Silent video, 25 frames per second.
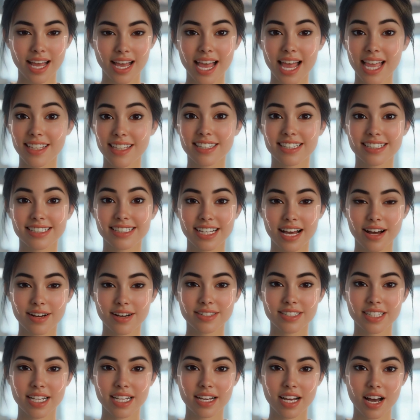and the
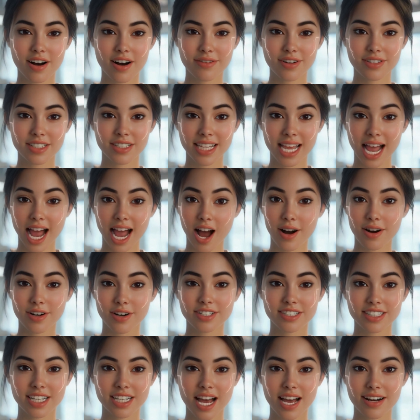cells that cover the outer
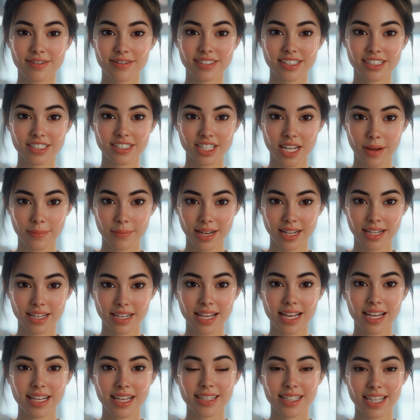side of the stomach,
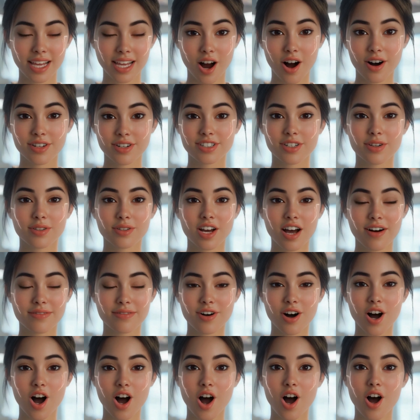they also
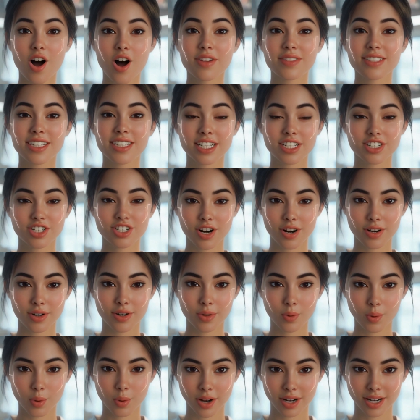cover all the
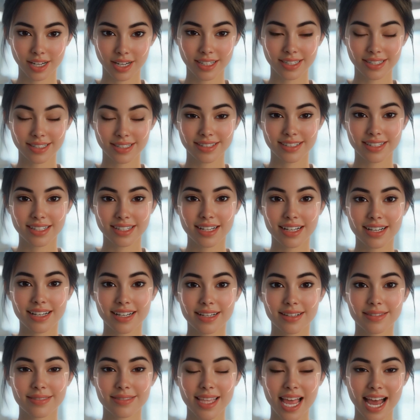internal organs.
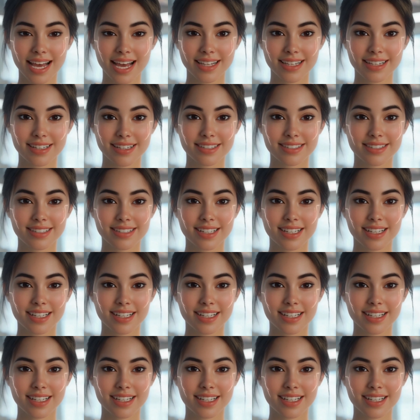That is,